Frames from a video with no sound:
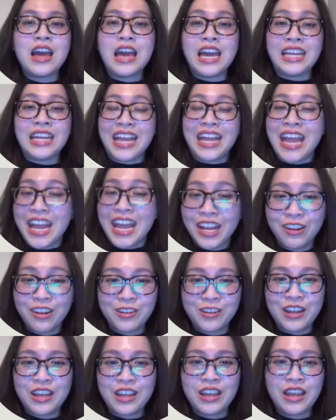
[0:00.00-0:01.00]
and
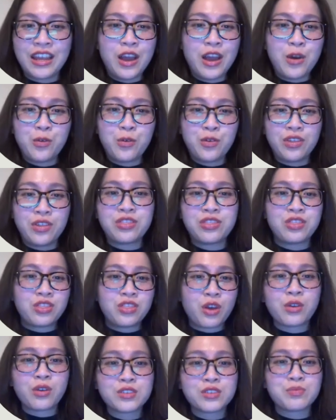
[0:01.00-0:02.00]
angry with
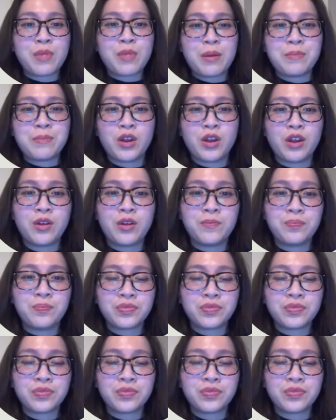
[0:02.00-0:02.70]
those members,